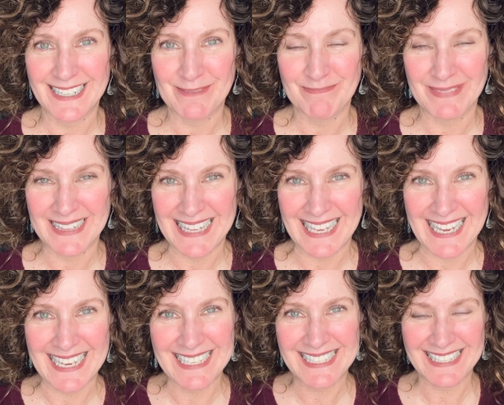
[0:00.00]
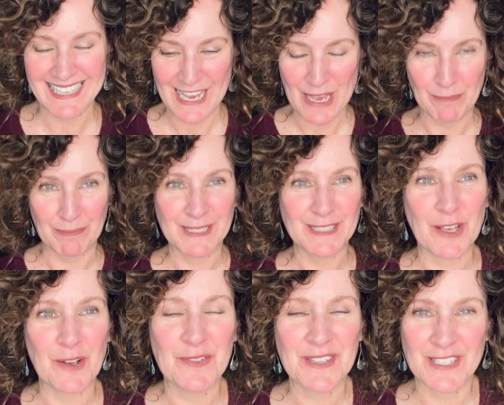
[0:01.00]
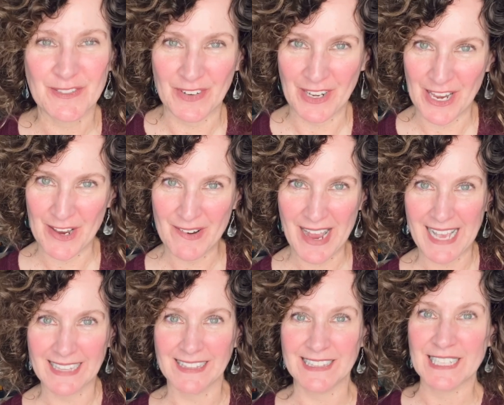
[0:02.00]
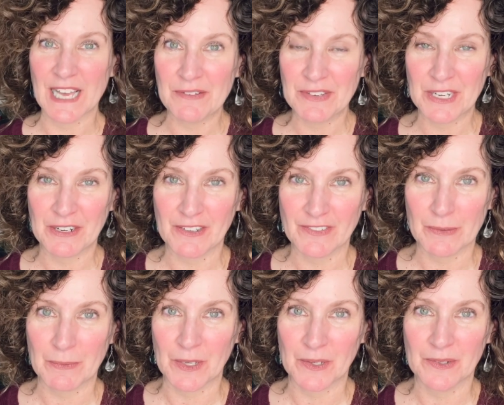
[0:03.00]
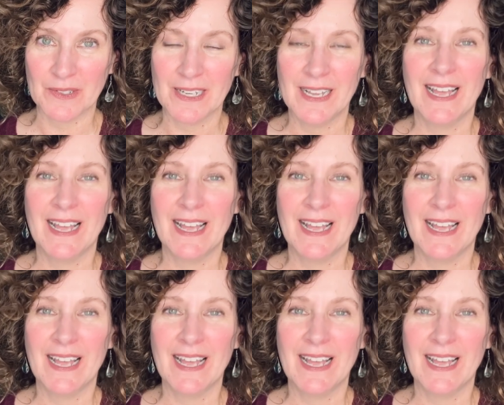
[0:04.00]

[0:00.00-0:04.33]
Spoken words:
please, below this video. I love hearing from you.